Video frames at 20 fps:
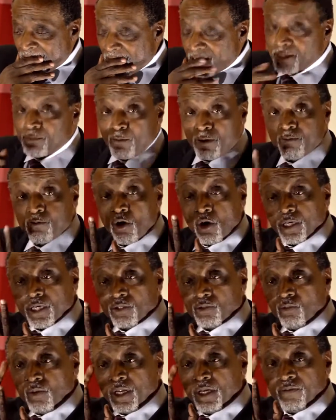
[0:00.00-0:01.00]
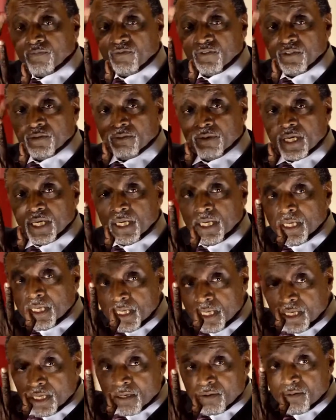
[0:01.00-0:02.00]
The Supreme Court is one of three
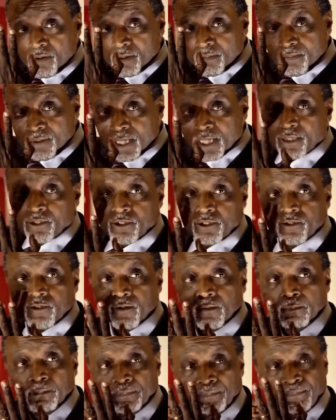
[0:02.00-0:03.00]
equal branches.